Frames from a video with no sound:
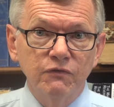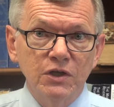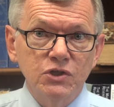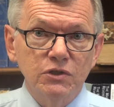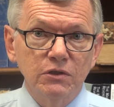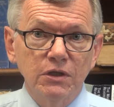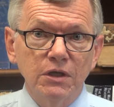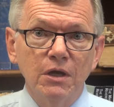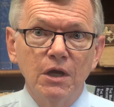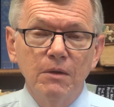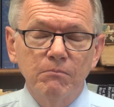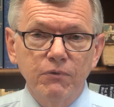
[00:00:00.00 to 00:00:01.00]

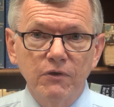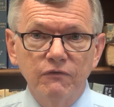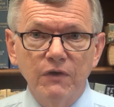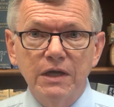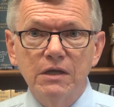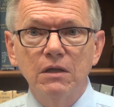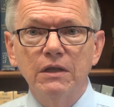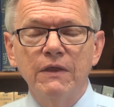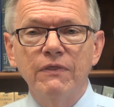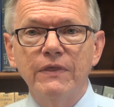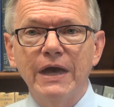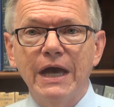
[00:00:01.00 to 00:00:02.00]
eventually prevail
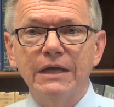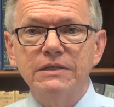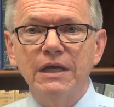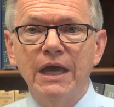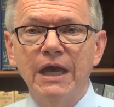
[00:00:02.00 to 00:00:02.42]
in that,